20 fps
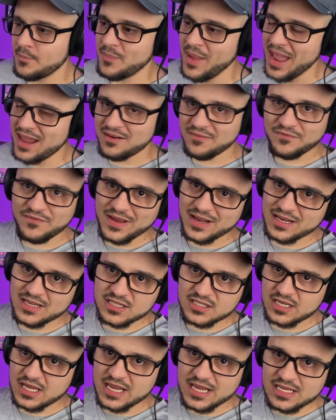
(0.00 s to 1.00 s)
Patton Fane
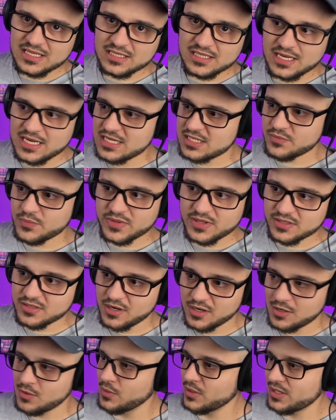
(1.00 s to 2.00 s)
he's with the
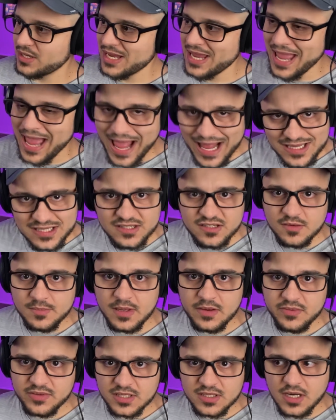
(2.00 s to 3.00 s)
Dark One. He has to
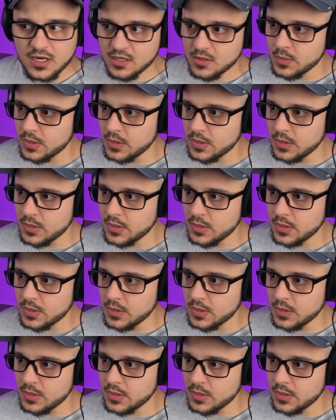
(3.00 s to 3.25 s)
be with the Dark